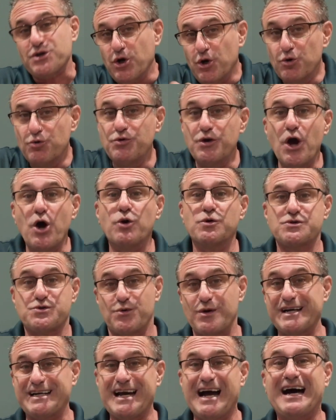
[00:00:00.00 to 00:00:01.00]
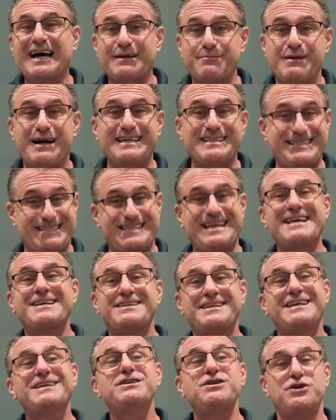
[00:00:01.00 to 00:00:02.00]
who knows what God might
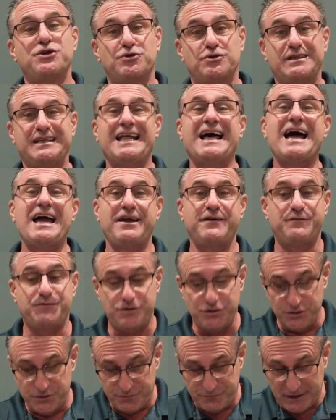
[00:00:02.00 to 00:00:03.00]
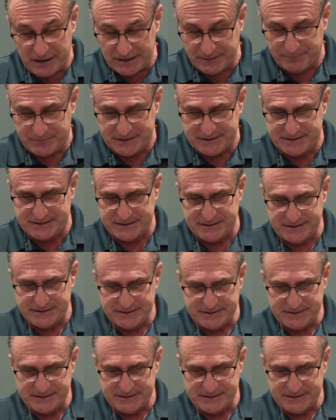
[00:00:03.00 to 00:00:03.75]
send into your life to develop it.